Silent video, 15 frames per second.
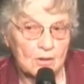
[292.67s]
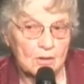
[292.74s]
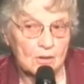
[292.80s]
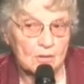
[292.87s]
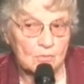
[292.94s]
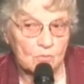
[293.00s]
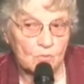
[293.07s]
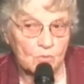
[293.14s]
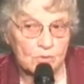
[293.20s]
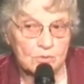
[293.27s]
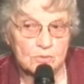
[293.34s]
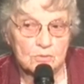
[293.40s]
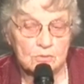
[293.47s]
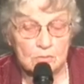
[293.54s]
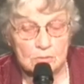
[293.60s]
worker
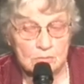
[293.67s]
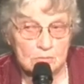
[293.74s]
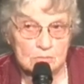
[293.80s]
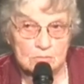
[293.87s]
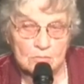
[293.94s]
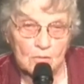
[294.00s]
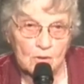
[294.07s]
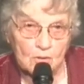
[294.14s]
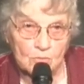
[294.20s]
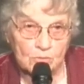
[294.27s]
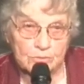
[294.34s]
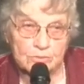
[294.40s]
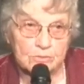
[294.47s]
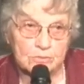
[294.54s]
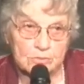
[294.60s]
or owner
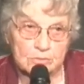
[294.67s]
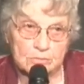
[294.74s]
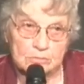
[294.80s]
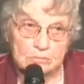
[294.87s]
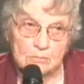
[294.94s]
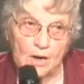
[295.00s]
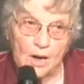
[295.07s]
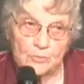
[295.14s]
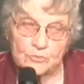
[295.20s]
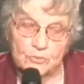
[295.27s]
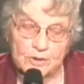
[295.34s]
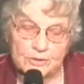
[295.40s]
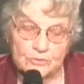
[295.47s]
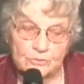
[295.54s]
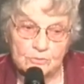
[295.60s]
or
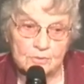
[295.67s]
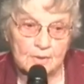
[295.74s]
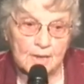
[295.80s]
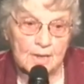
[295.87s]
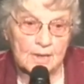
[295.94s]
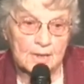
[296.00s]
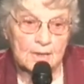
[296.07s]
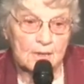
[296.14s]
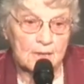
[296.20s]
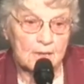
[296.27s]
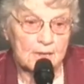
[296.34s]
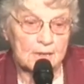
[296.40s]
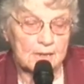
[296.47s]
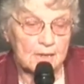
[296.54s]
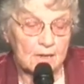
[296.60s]
operator
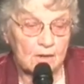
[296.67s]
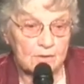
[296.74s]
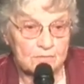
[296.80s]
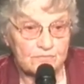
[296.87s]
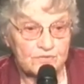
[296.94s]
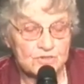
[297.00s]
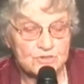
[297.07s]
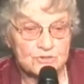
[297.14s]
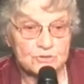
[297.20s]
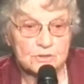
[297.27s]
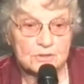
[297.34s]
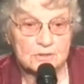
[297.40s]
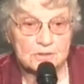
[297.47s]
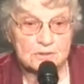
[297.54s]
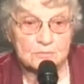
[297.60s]
on Fishhook
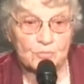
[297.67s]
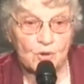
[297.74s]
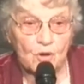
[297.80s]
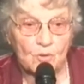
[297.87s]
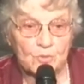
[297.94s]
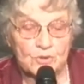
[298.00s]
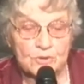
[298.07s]
in Palmer.